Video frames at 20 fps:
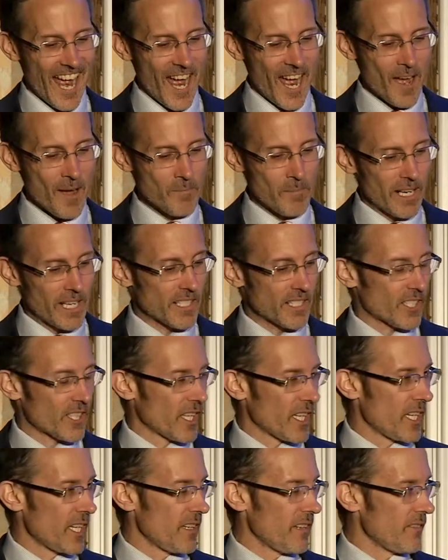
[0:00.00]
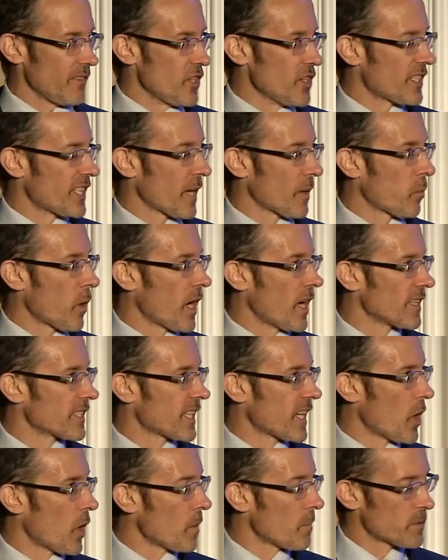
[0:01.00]
But as the New South Wales
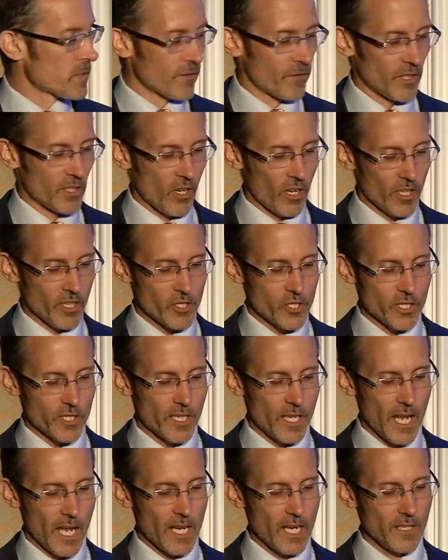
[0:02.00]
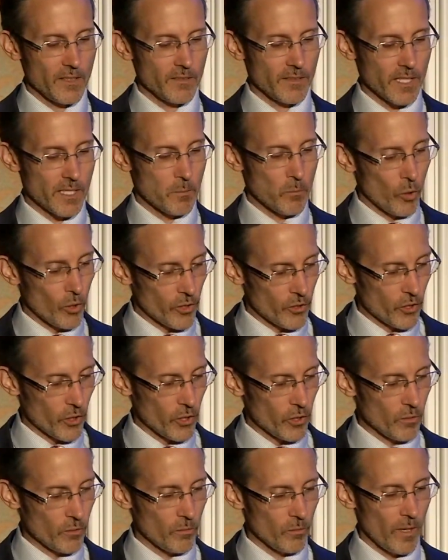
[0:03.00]
co-ops have acknowledged today, there's more to
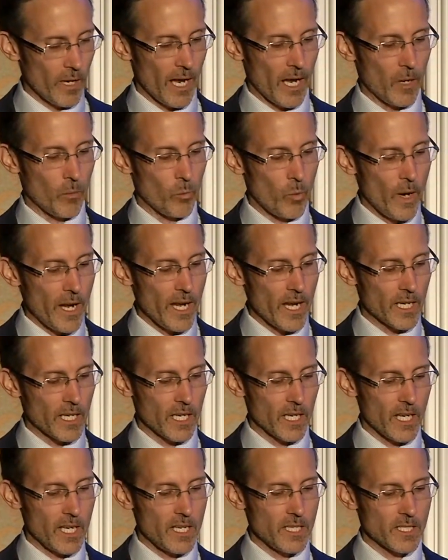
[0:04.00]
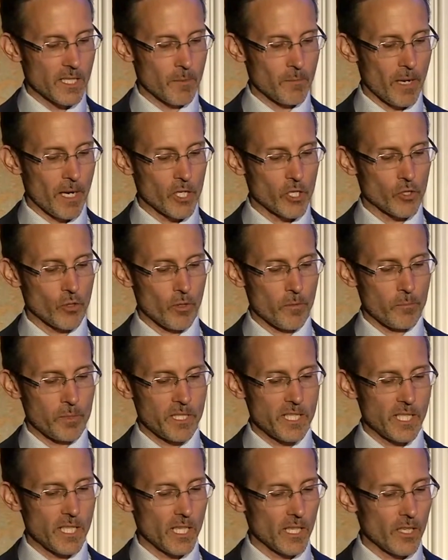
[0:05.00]
do. We're keen to make sure in
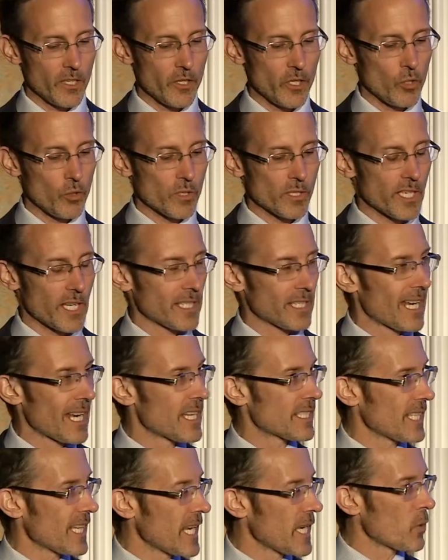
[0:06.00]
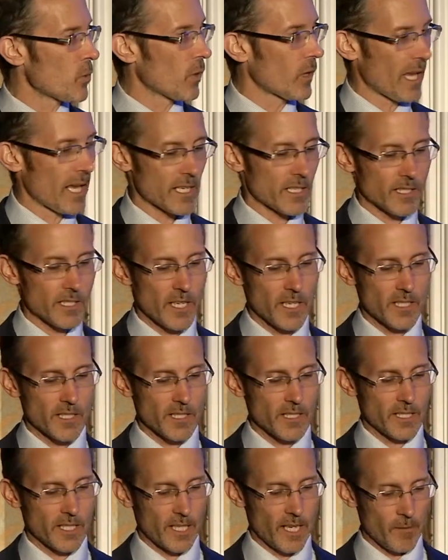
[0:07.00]
particular that your sector has equal
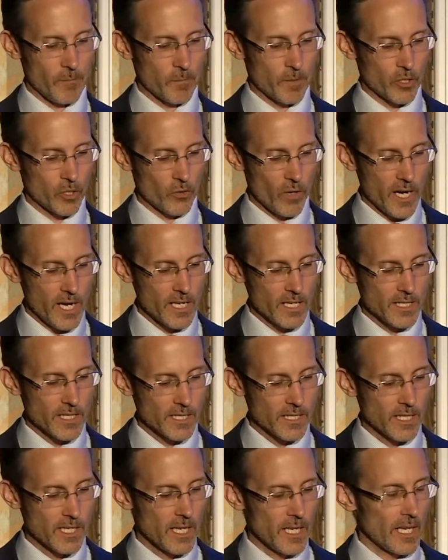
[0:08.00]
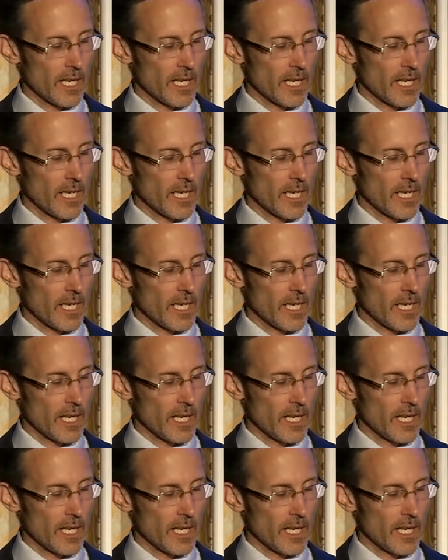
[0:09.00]
access to government grants.